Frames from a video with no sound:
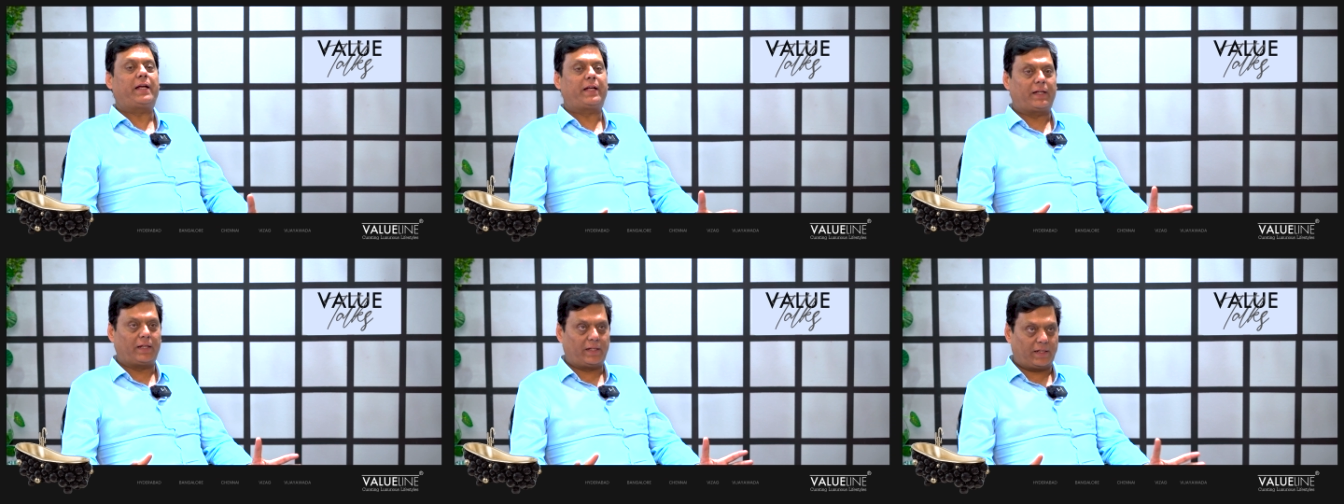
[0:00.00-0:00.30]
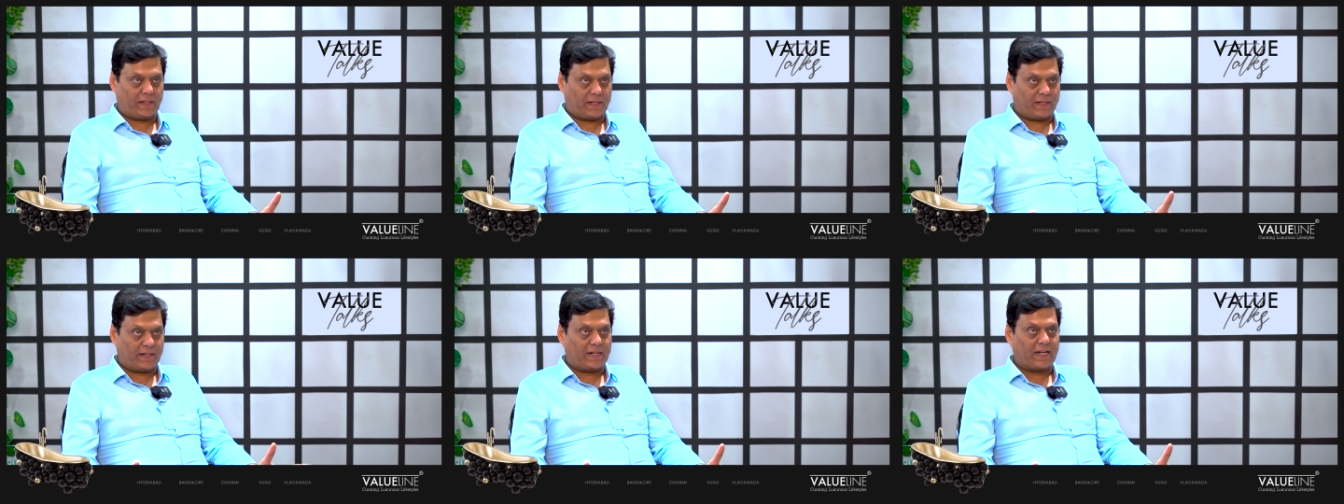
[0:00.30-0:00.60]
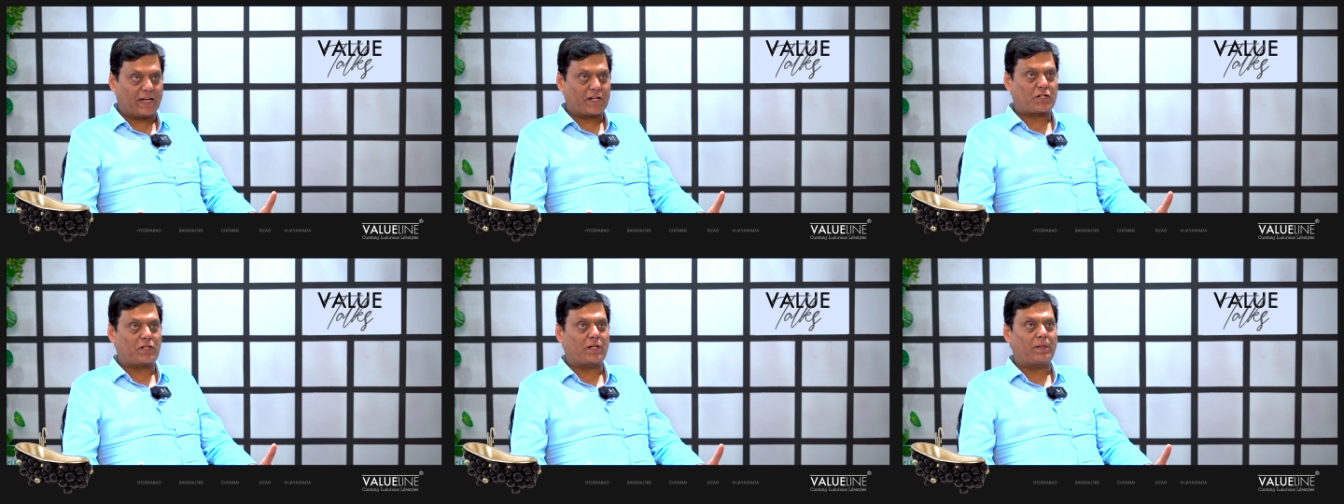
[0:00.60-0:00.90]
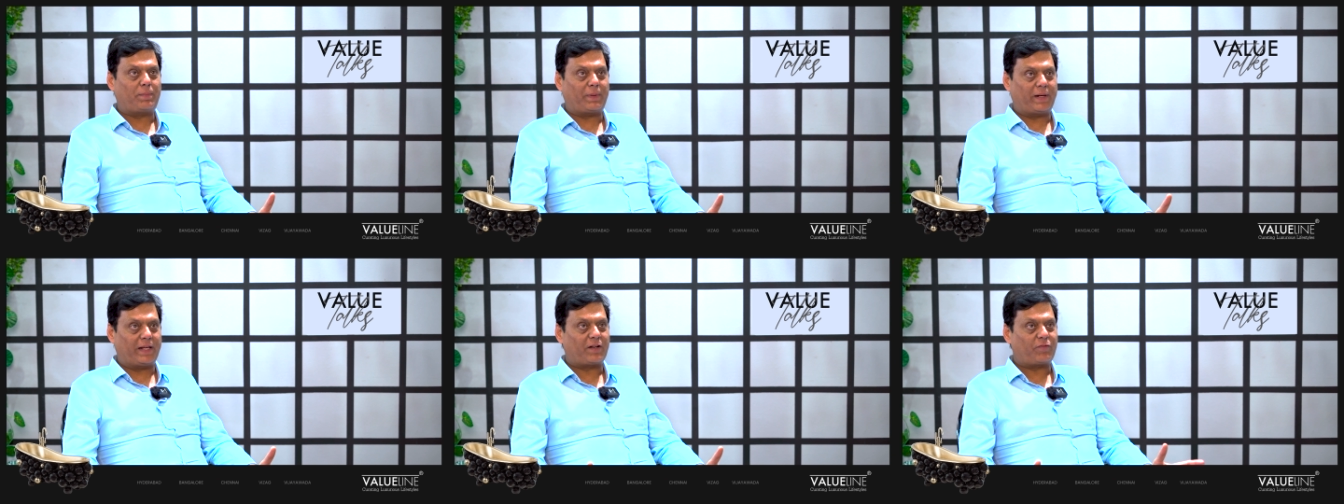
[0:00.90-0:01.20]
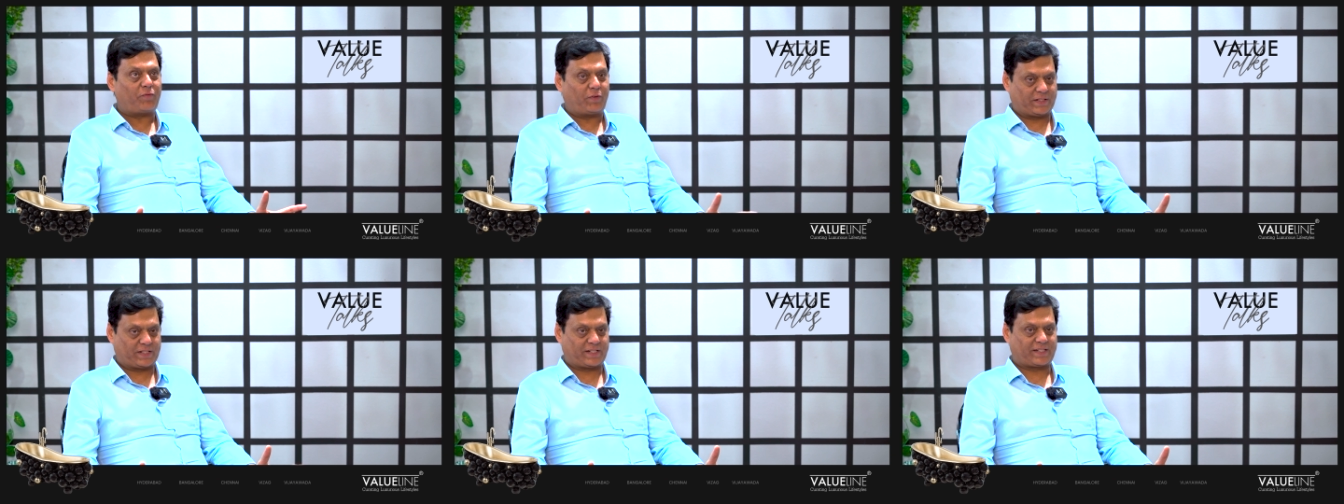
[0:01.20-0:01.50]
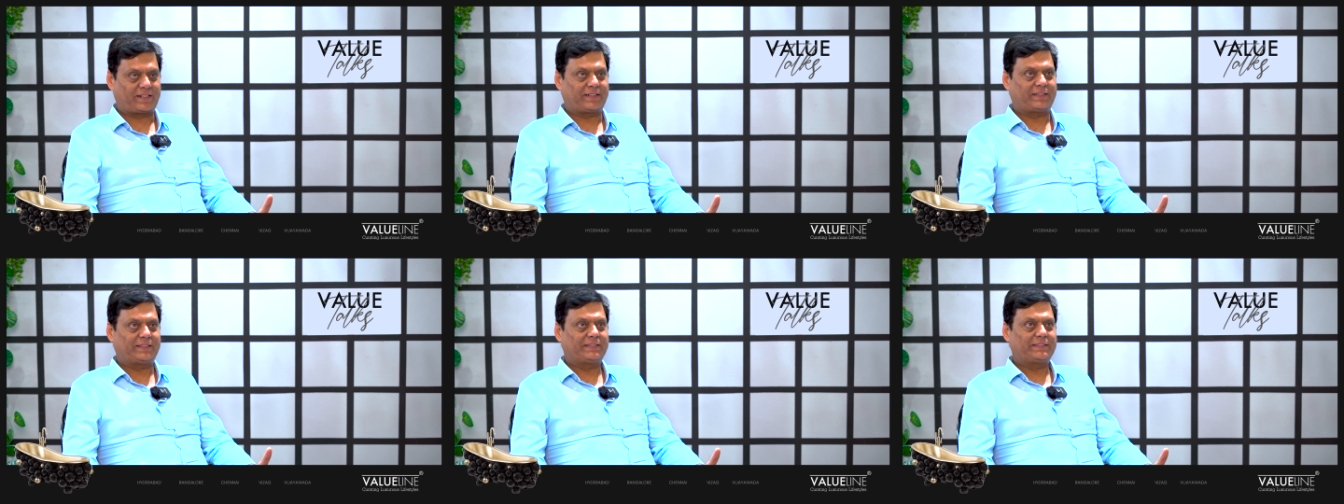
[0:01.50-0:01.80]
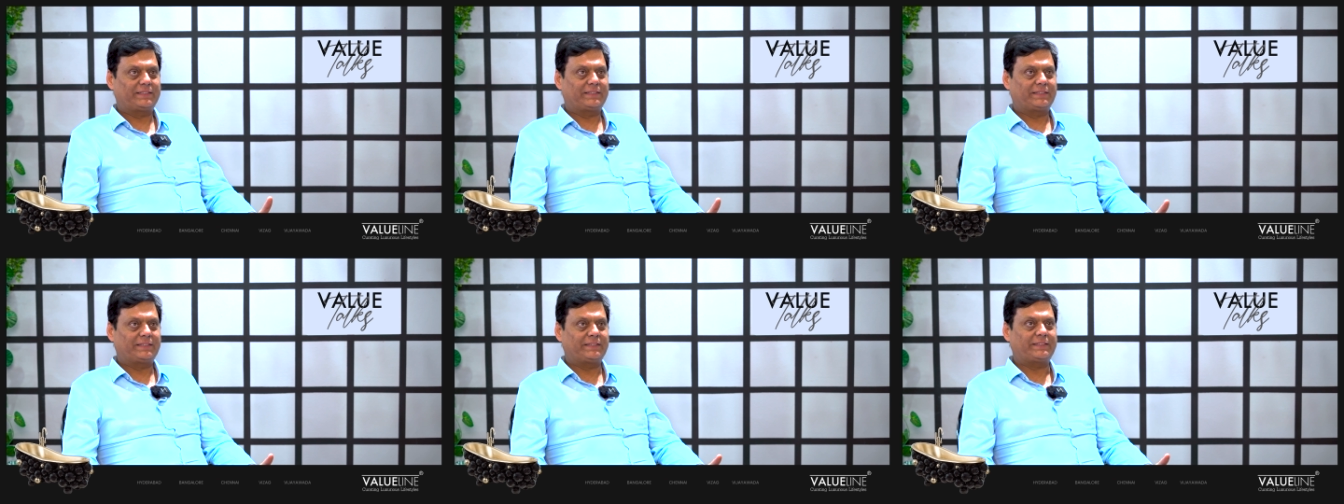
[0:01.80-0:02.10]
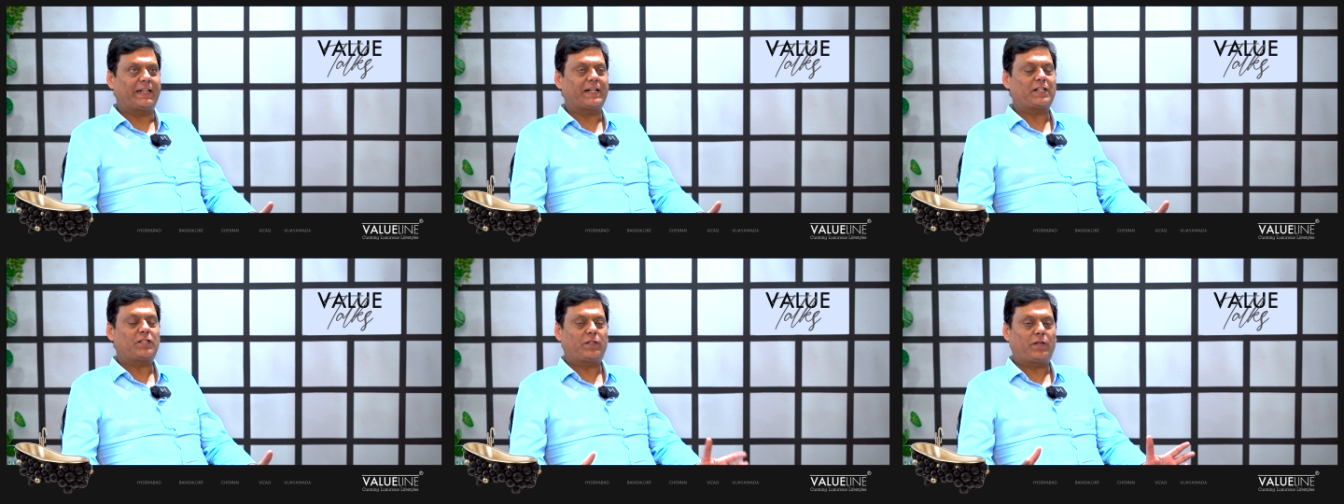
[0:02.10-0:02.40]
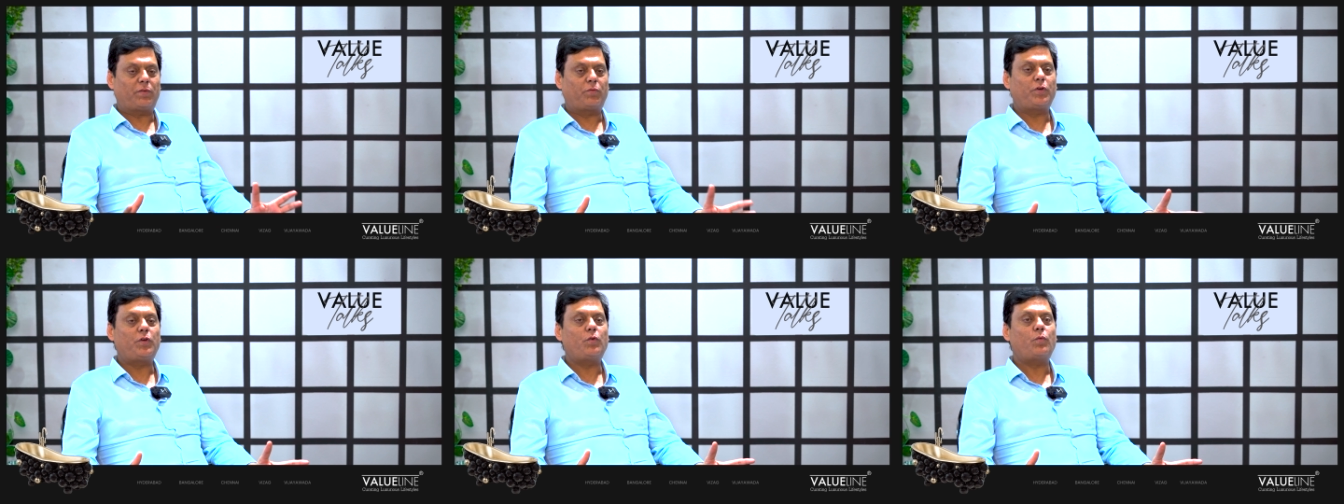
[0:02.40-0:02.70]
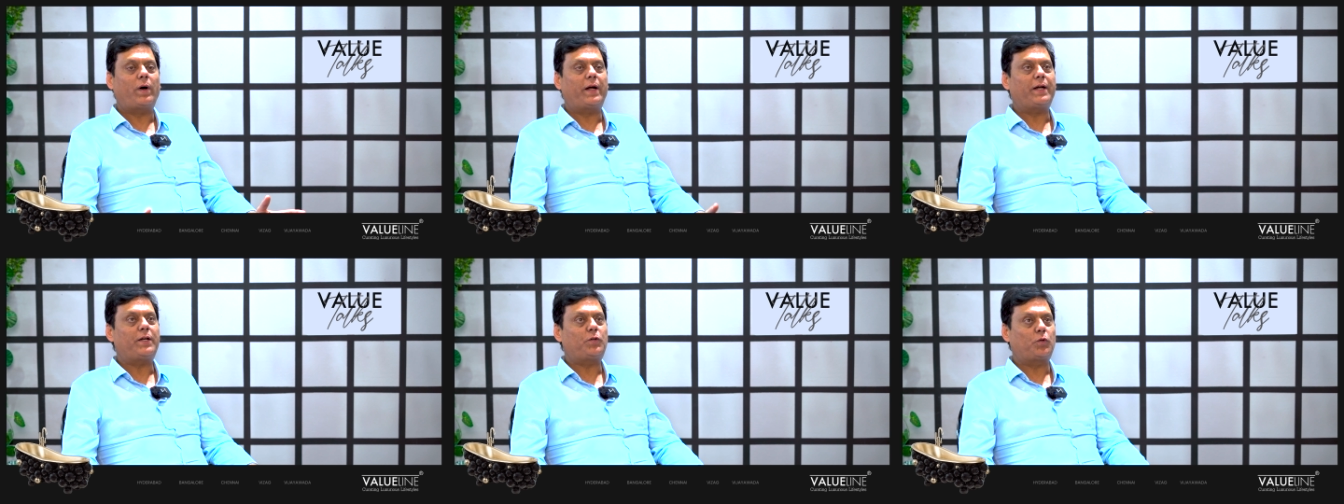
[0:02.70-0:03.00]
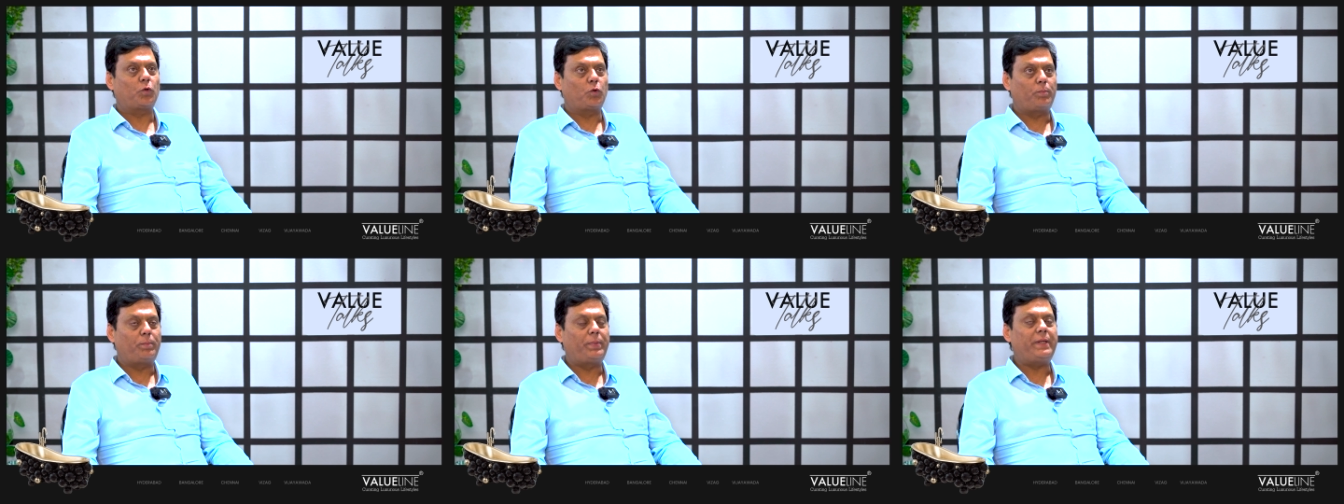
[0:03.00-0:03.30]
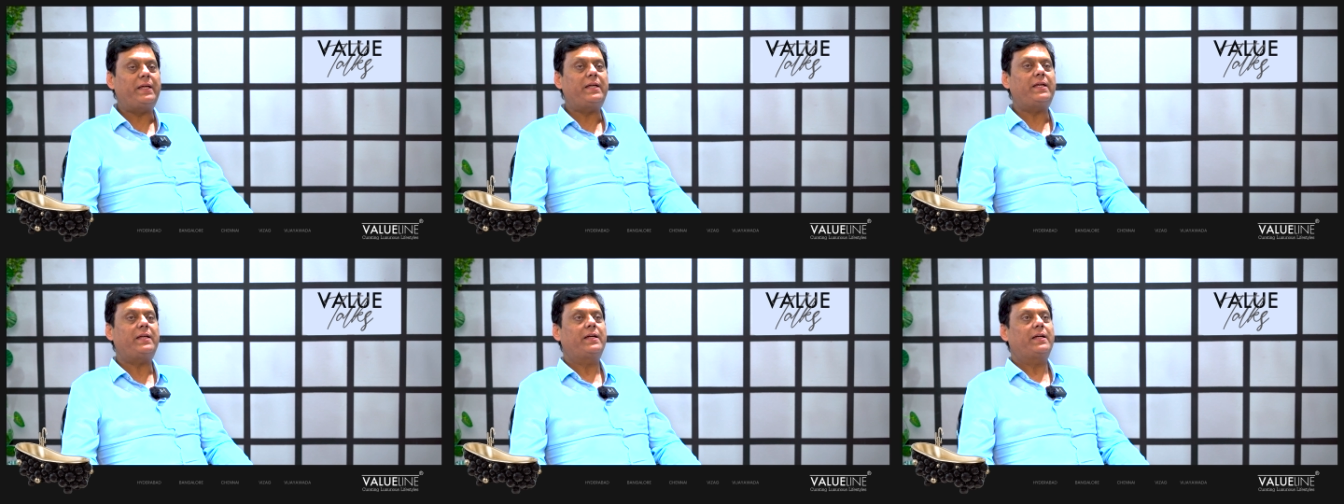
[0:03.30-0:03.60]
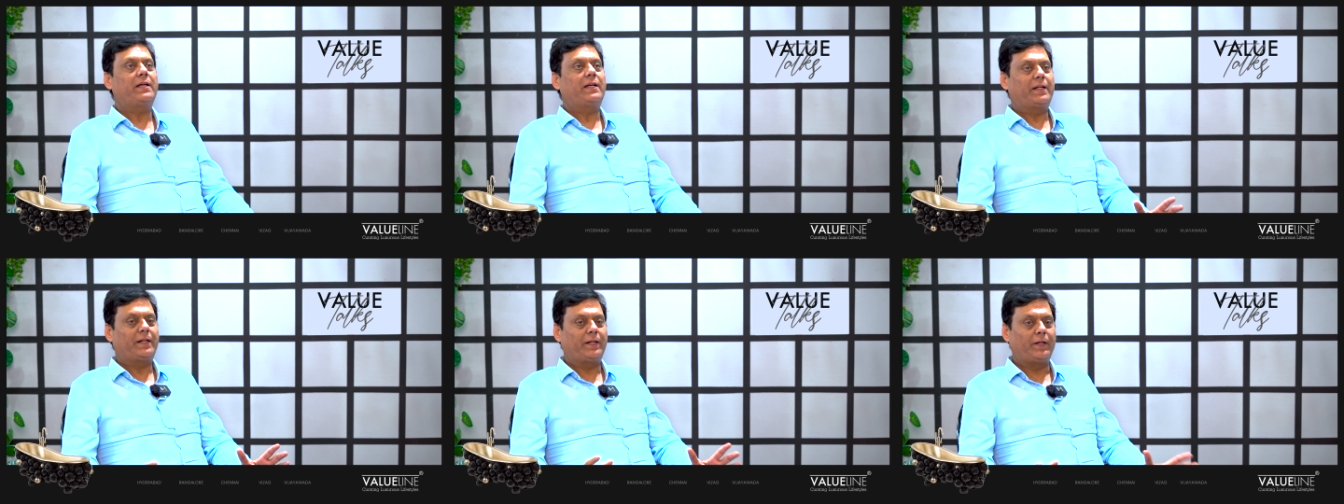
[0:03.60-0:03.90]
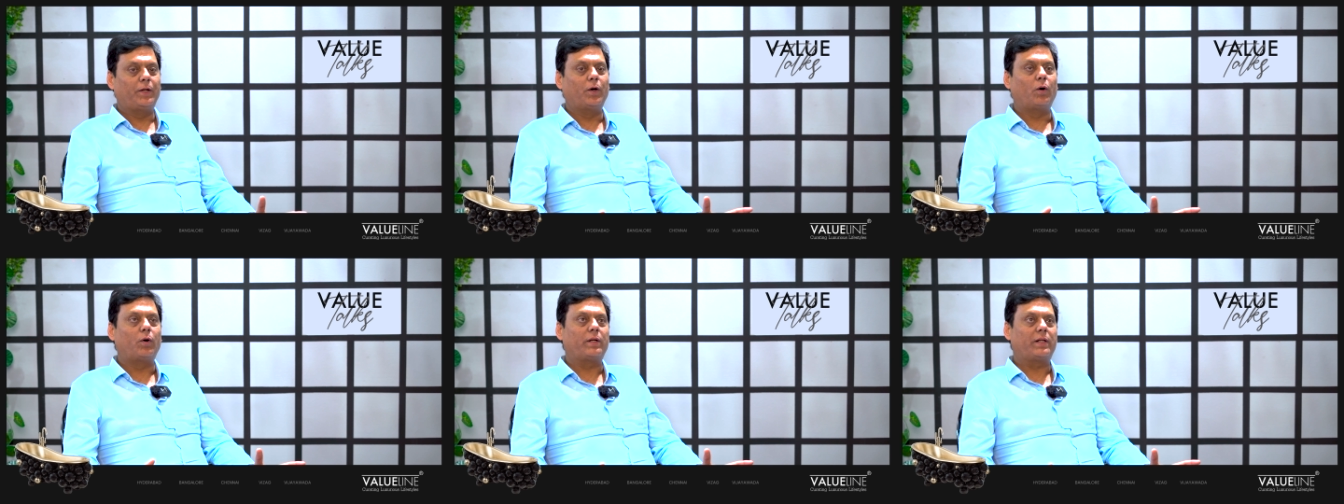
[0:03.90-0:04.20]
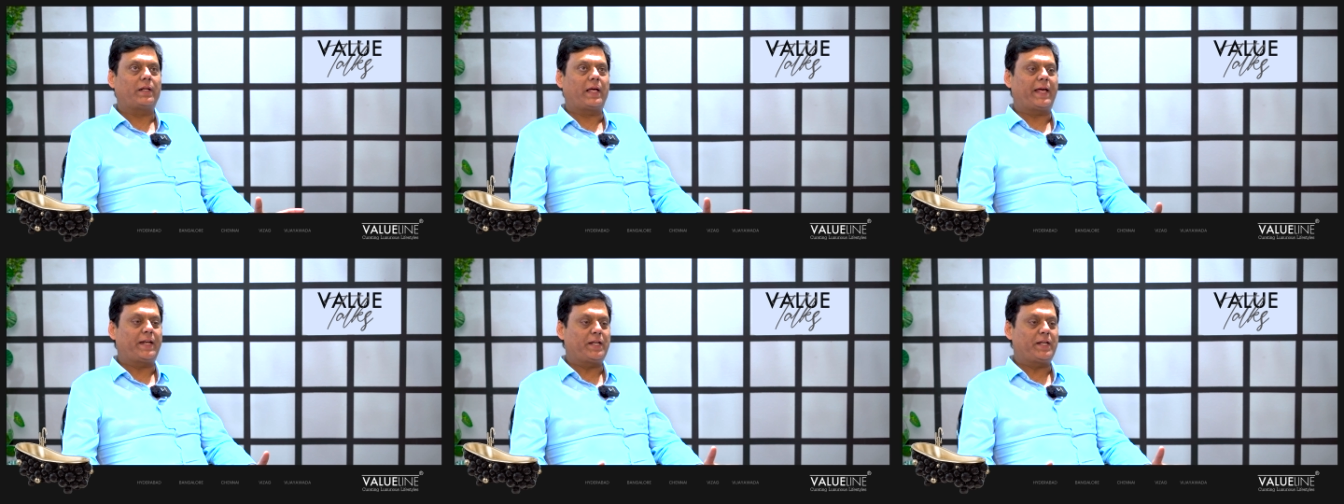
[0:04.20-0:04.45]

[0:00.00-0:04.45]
a, a national player first. That is, we want to be known.